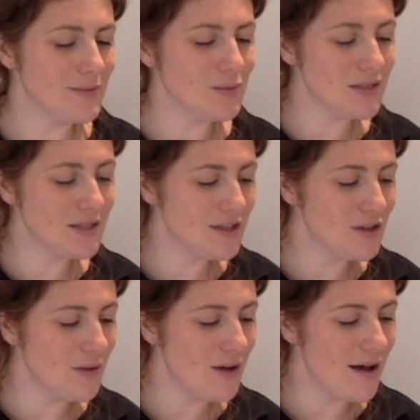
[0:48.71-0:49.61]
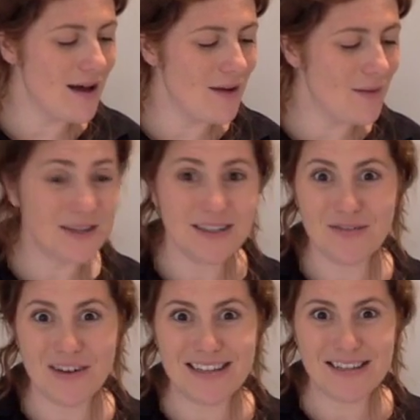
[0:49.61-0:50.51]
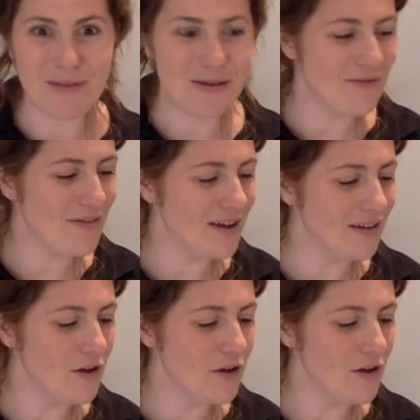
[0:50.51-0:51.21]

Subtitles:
Wanted to find something fun.